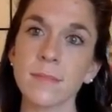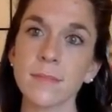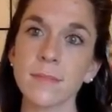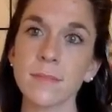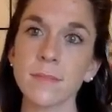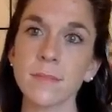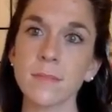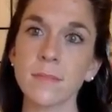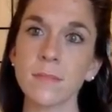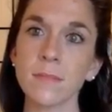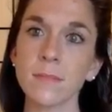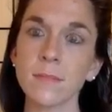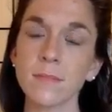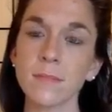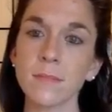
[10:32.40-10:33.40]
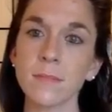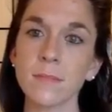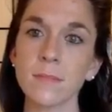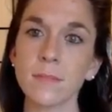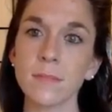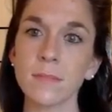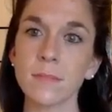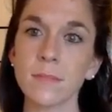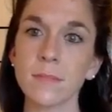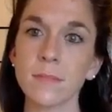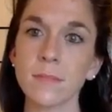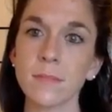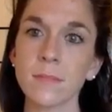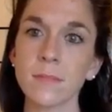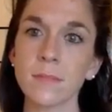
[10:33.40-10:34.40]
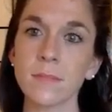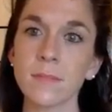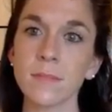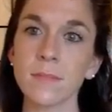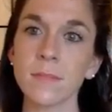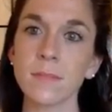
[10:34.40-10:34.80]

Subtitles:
(silent)